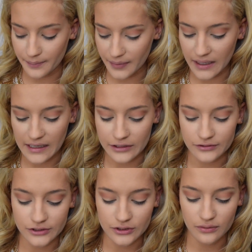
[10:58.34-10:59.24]
but
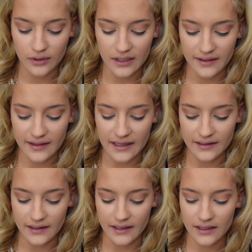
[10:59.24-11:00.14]
you do want
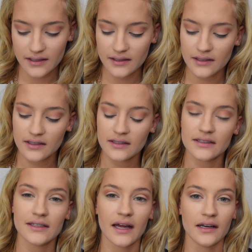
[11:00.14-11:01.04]
that like
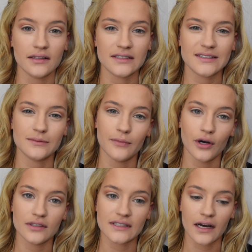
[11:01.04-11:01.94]
kind of
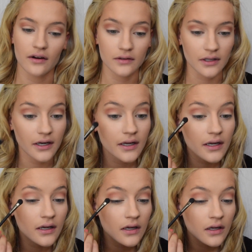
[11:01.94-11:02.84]
smoked out
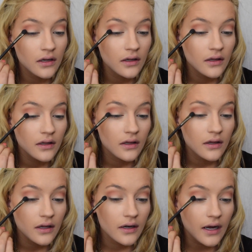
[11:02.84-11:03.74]
look.
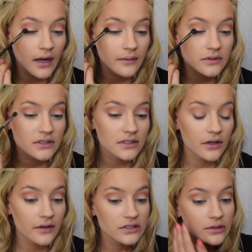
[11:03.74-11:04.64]
And I'm just
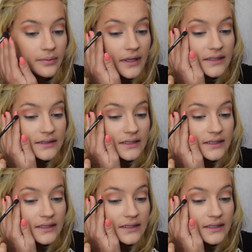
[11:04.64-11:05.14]
going to place